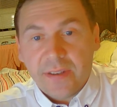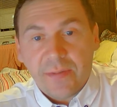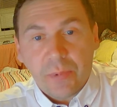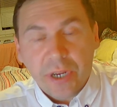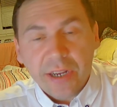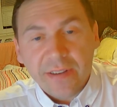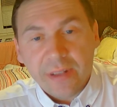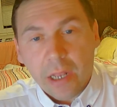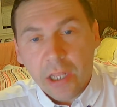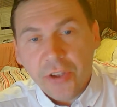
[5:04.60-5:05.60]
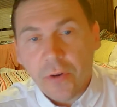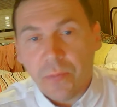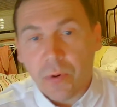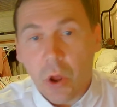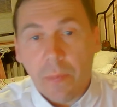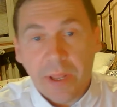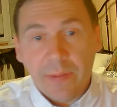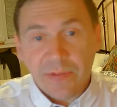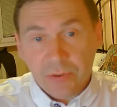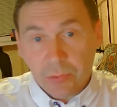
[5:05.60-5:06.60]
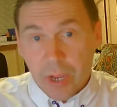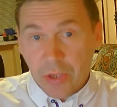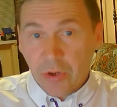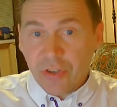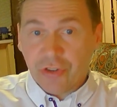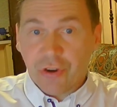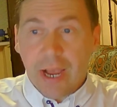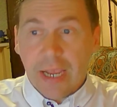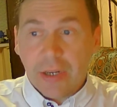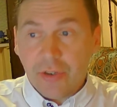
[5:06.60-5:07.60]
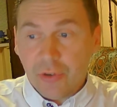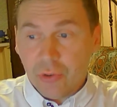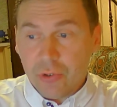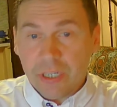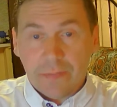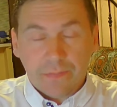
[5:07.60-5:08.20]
brings a lot of problems when you are trying to